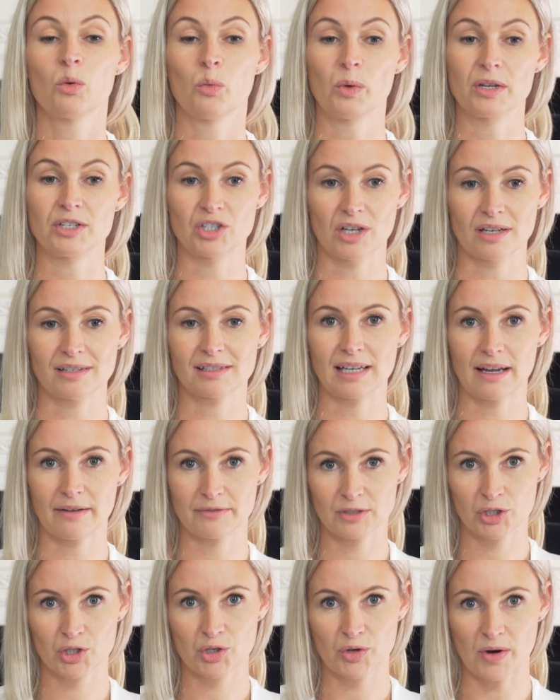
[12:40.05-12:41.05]
We just have
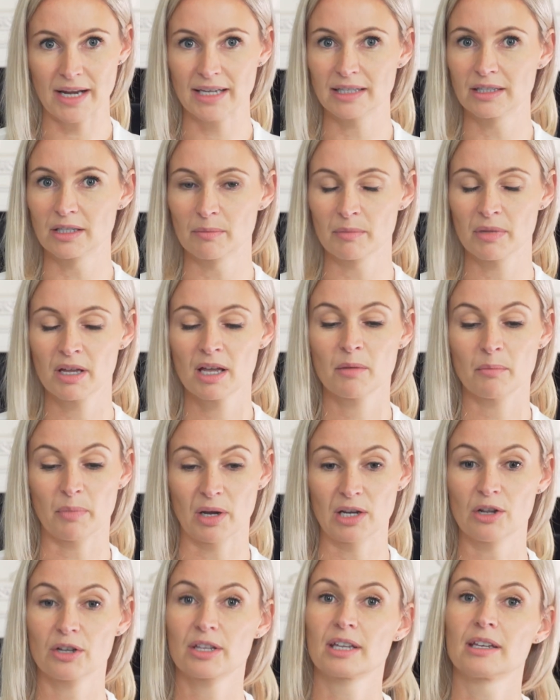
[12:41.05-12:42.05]
to train them
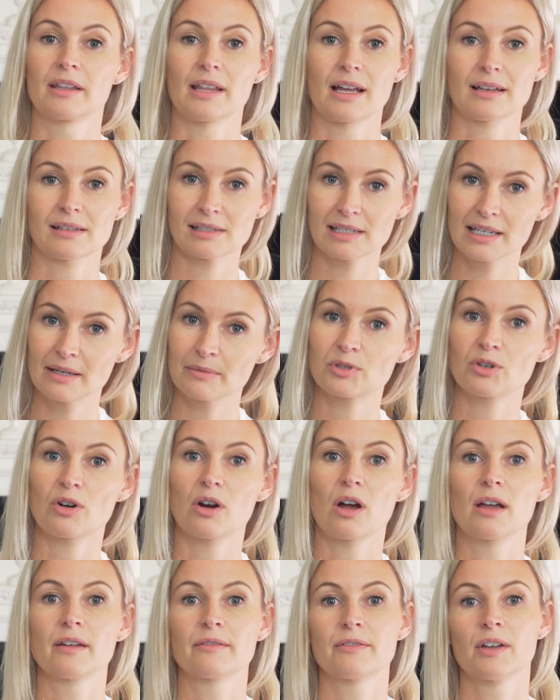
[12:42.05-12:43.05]
by looking at that sleep
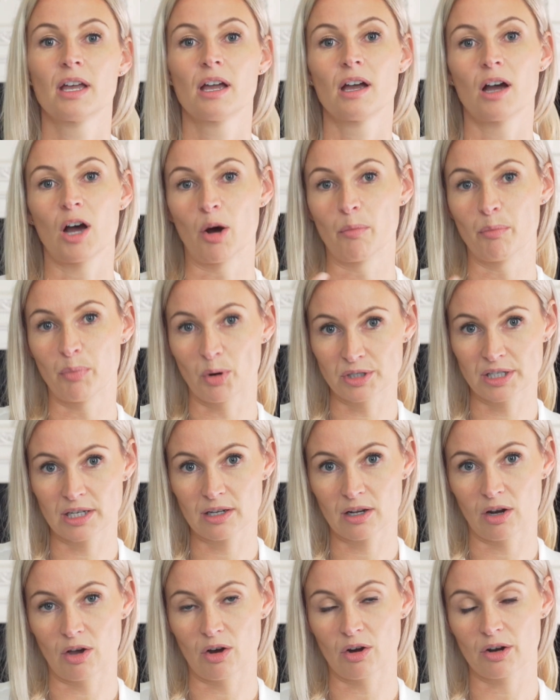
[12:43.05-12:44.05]
drive, our body
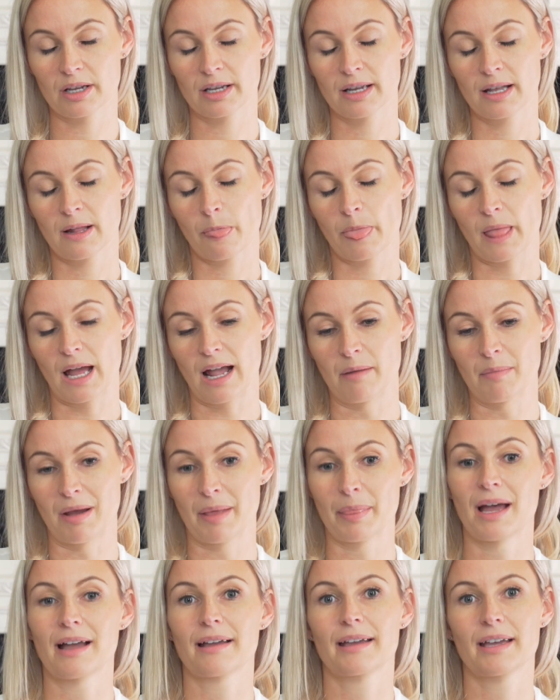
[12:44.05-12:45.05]
clock,
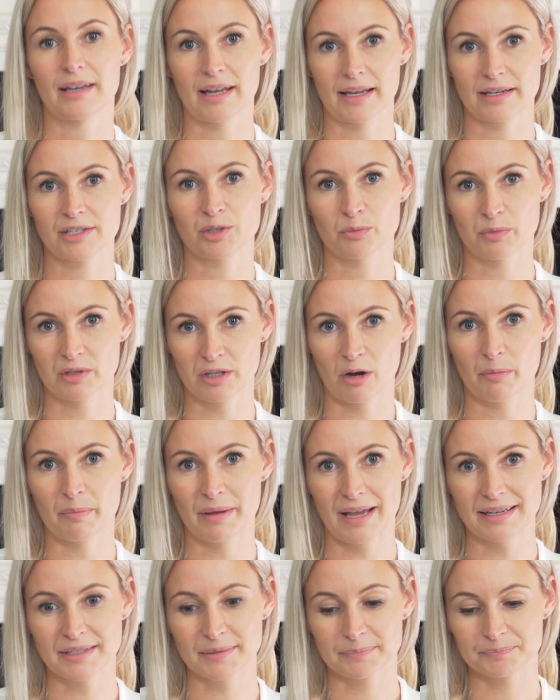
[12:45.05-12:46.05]
and that connection with our
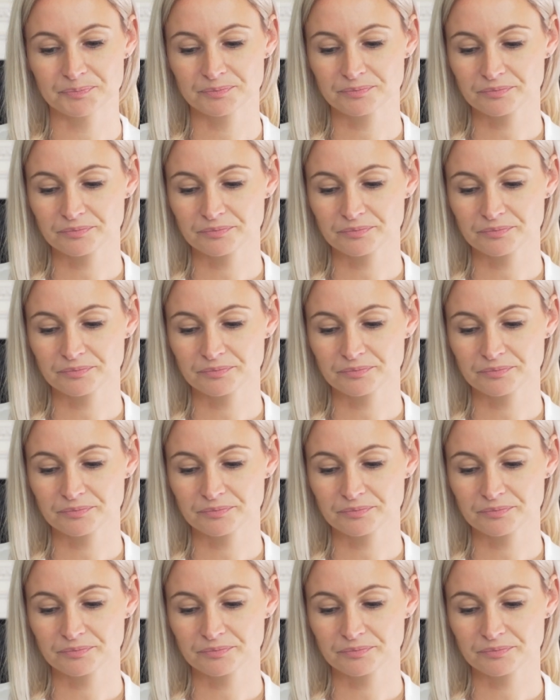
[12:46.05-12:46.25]
bed.